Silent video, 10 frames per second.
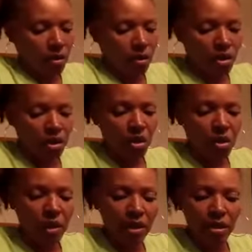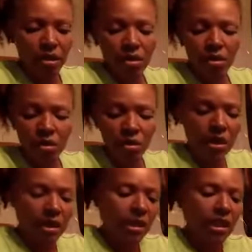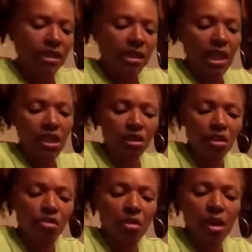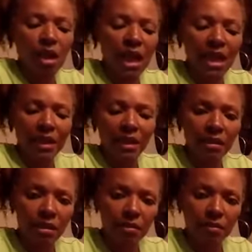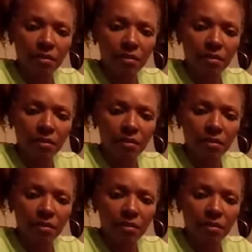What you're going to do is continue to draw lines.